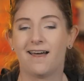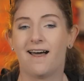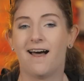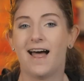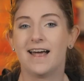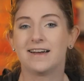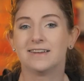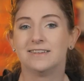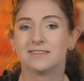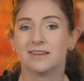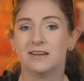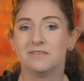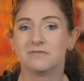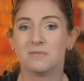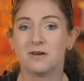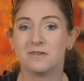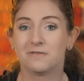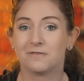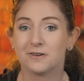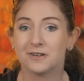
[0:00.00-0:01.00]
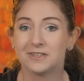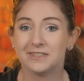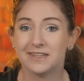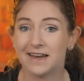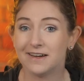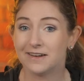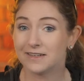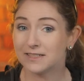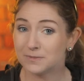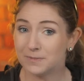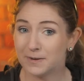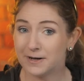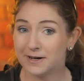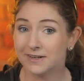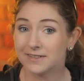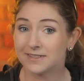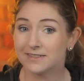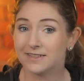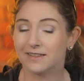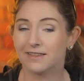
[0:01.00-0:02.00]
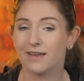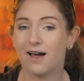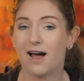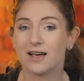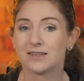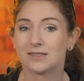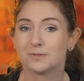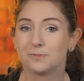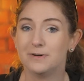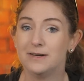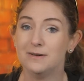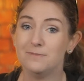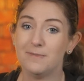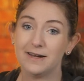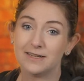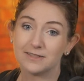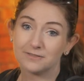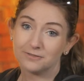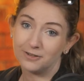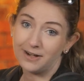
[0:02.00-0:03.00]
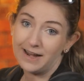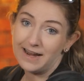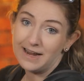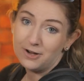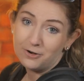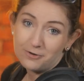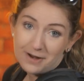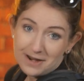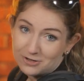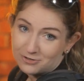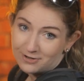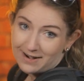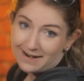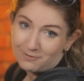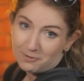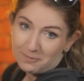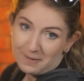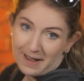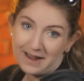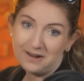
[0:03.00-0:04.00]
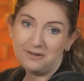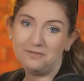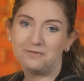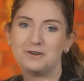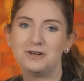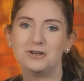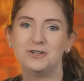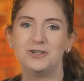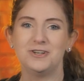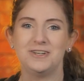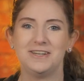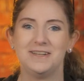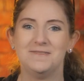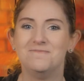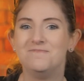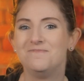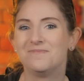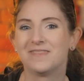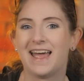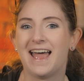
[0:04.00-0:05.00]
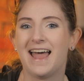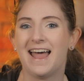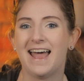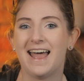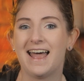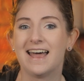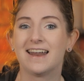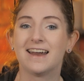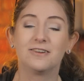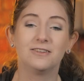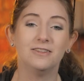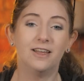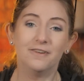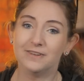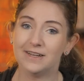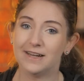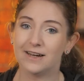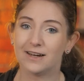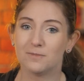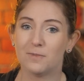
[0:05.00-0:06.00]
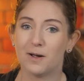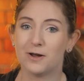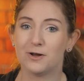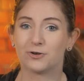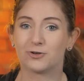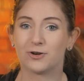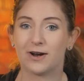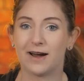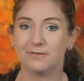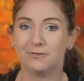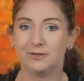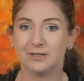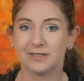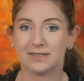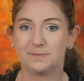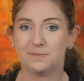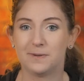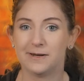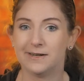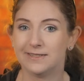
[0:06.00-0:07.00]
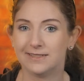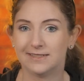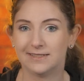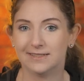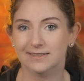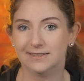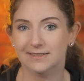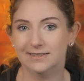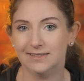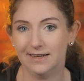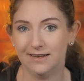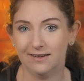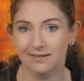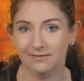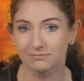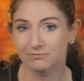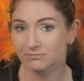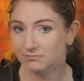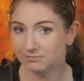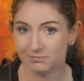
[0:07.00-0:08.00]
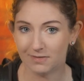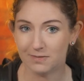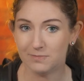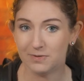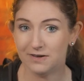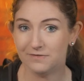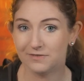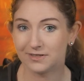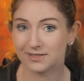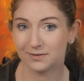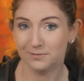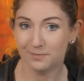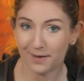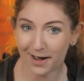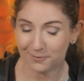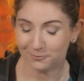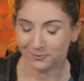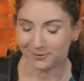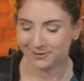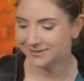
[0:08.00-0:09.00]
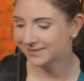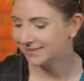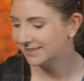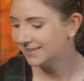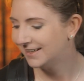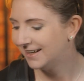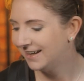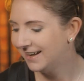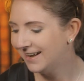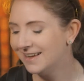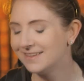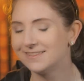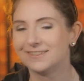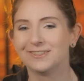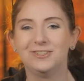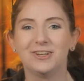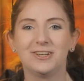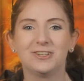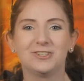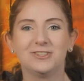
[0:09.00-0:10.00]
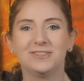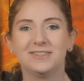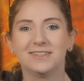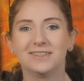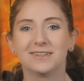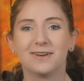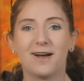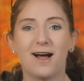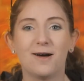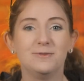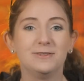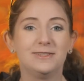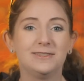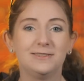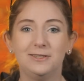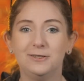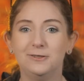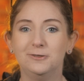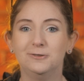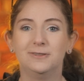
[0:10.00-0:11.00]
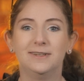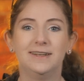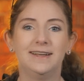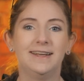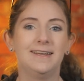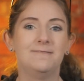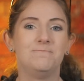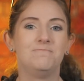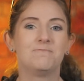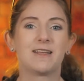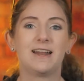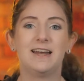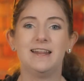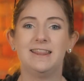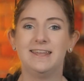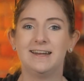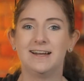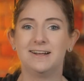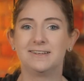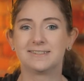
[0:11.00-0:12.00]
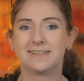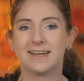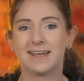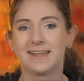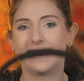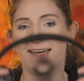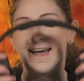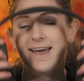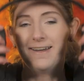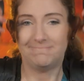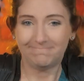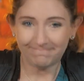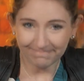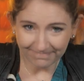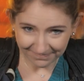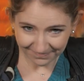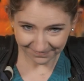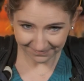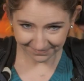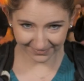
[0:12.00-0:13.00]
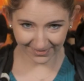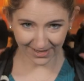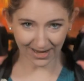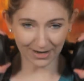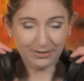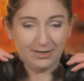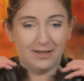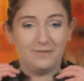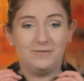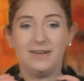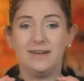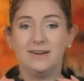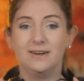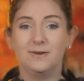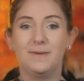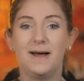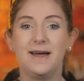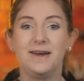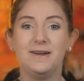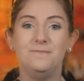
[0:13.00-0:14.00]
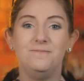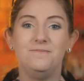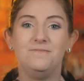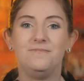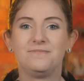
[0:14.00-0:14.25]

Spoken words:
I can say from my first-hand experience that the Osprey makes for a great travel bag for your journey. And I'd love to hear about your travel experiences and maybe even some bad ones. Suggestions in the comments too, anything else like that. I'd love to hear about it.